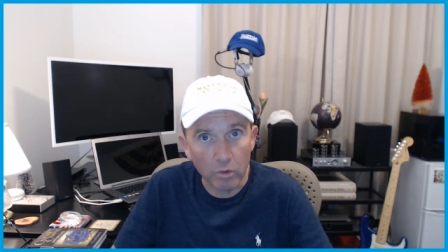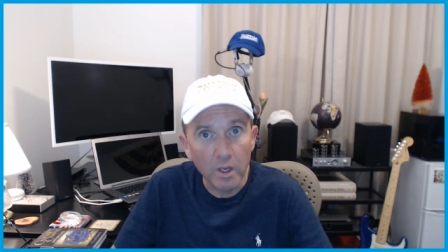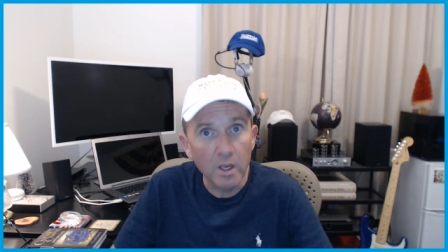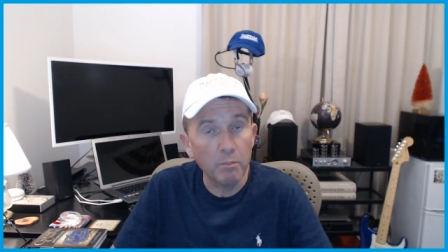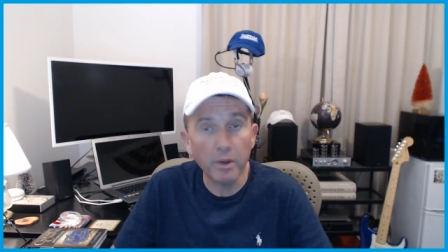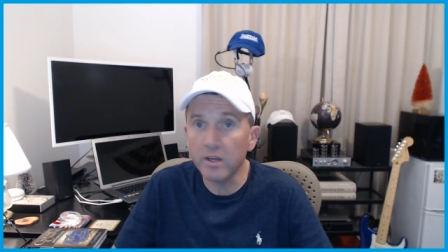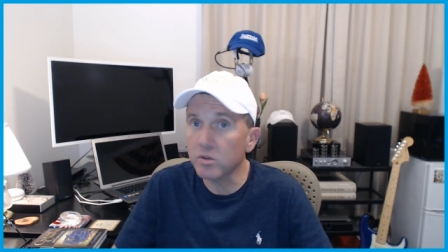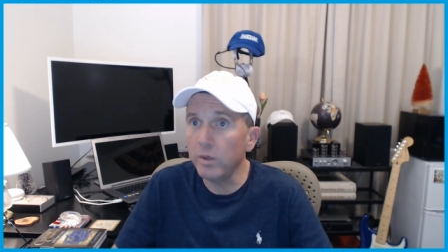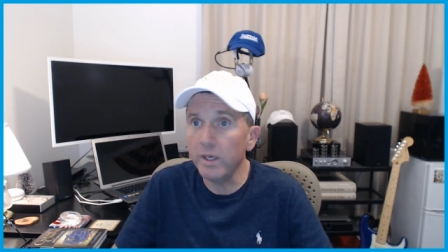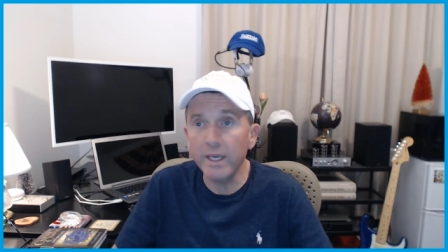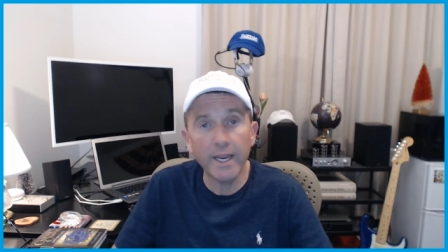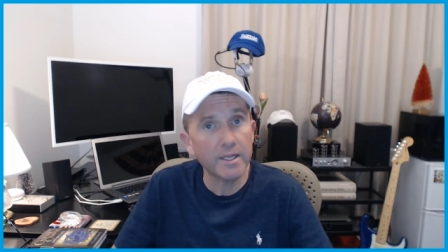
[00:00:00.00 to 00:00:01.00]
Because we
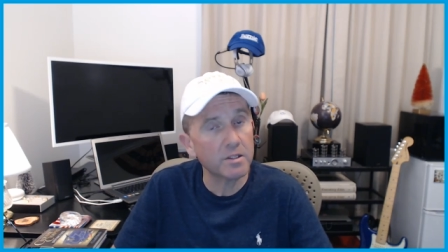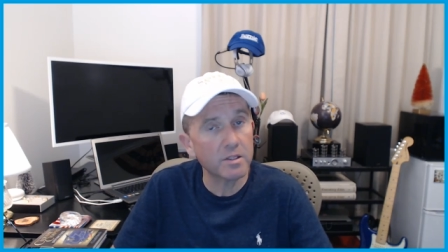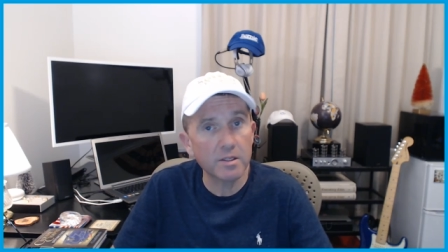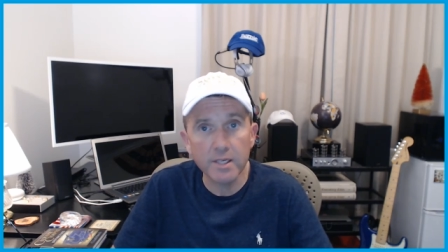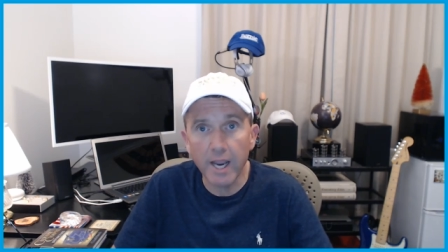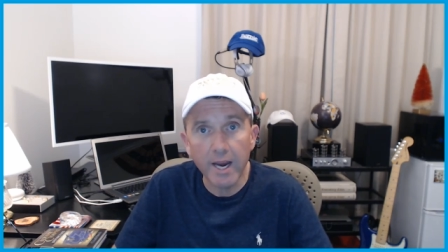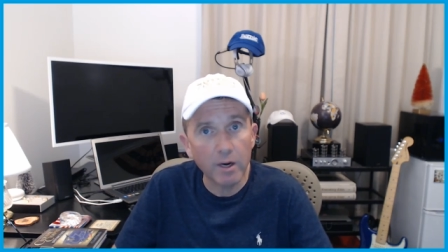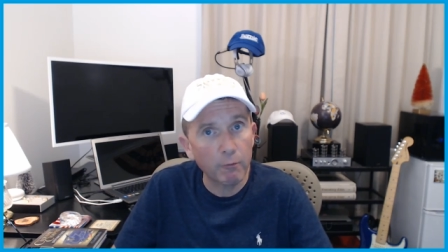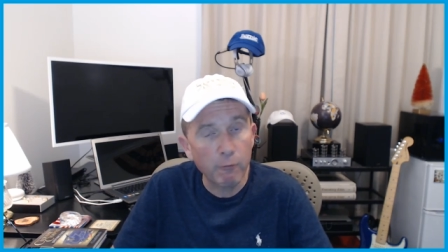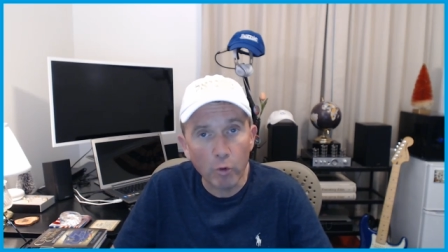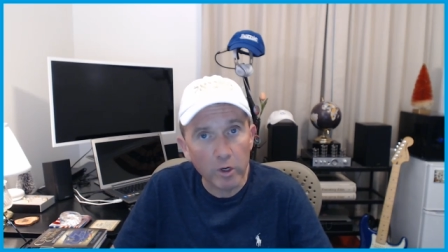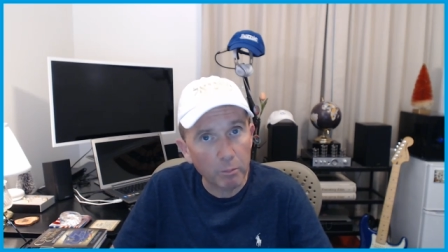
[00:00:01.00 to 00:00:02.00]
can't sustain a
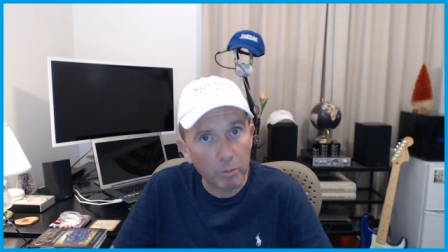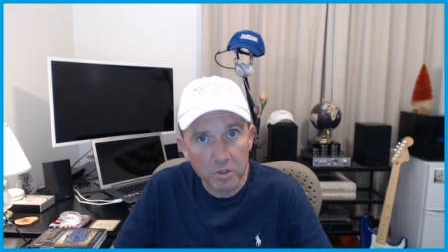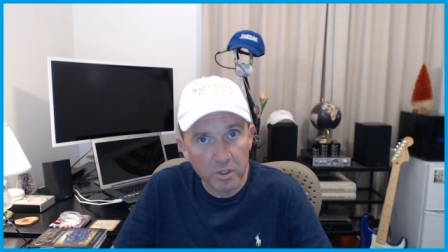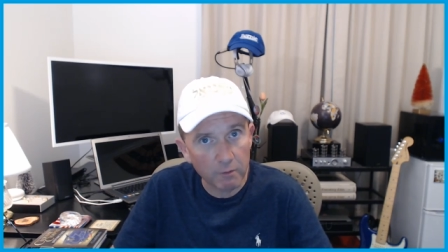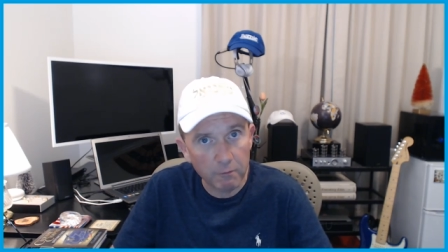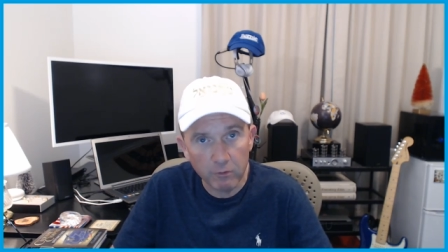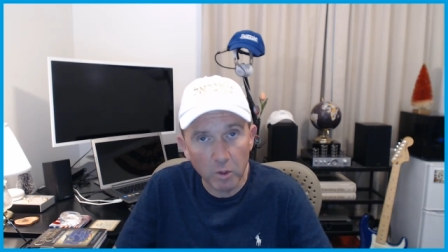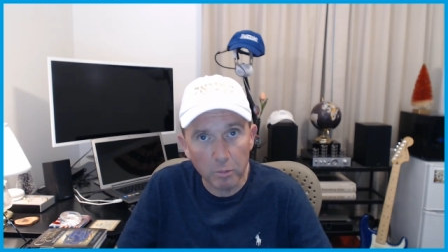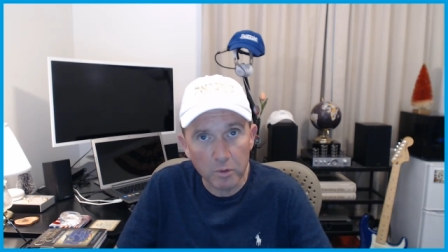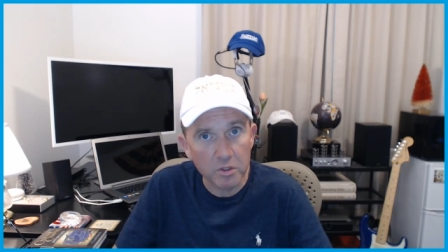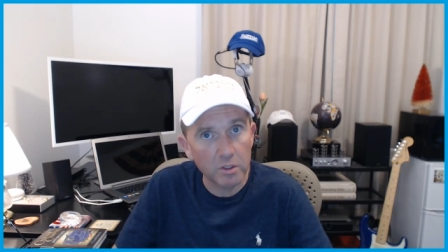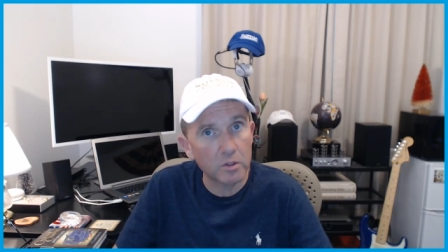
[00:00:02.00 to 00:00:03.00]
40%,
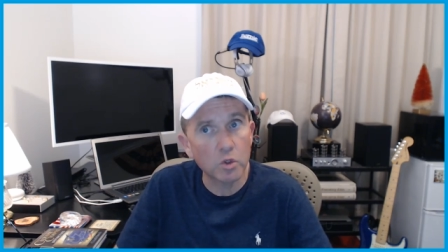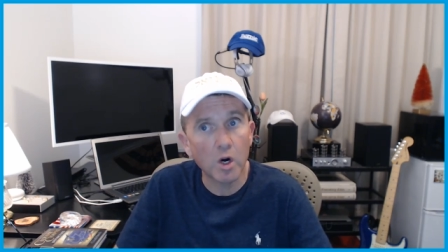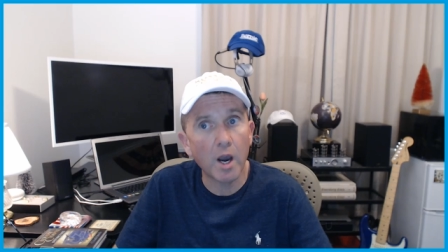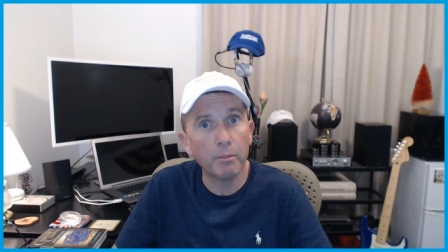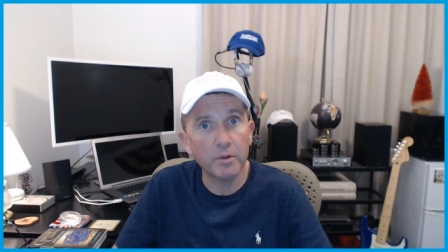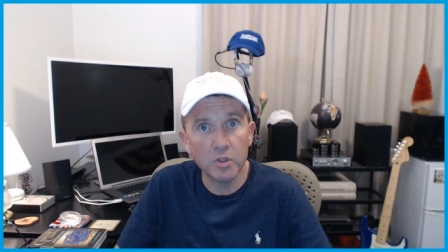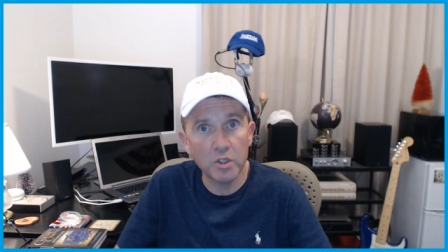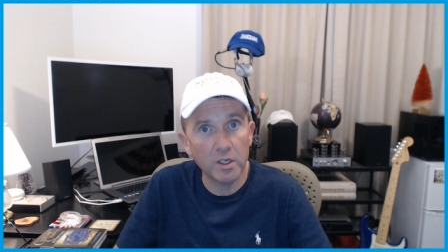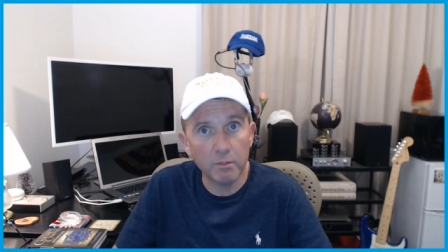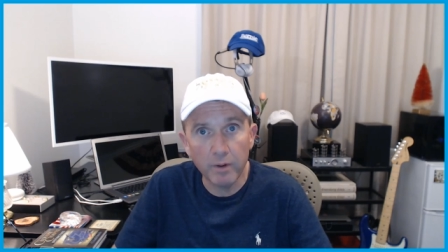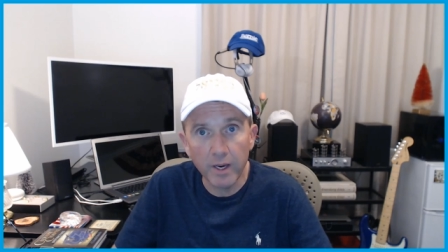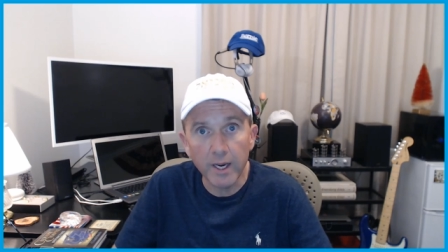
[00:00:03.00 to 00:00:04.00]
50% drop in
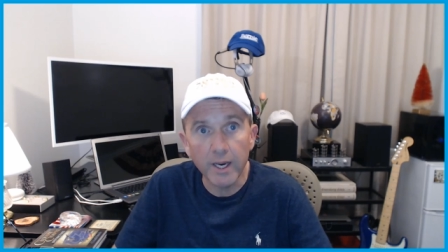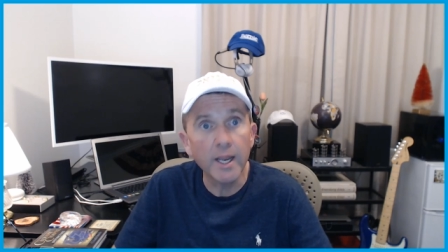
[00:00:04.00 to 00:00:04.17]
GDP.